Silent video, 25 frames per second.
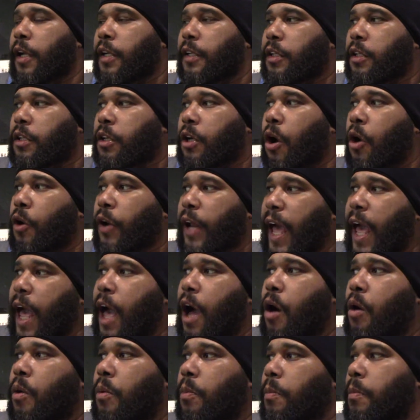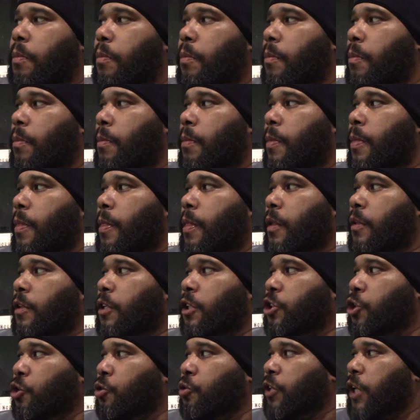go down,
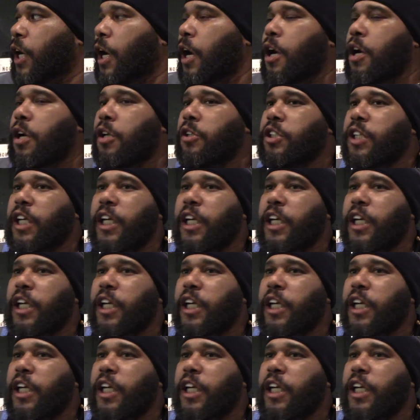the 2/3,